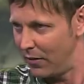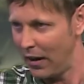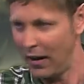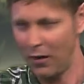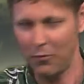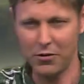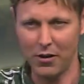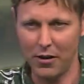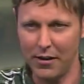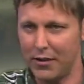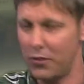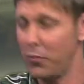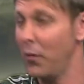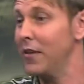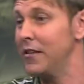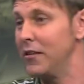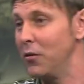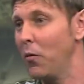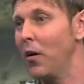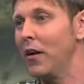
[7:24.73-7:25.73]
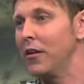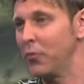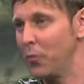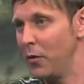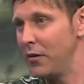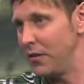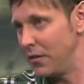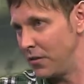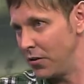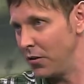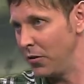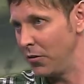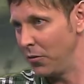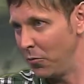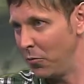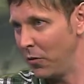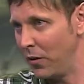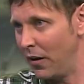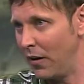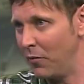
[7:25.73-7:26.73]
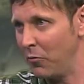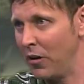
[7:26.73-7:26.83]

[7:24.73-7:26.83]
And I was only 21, 22 when I,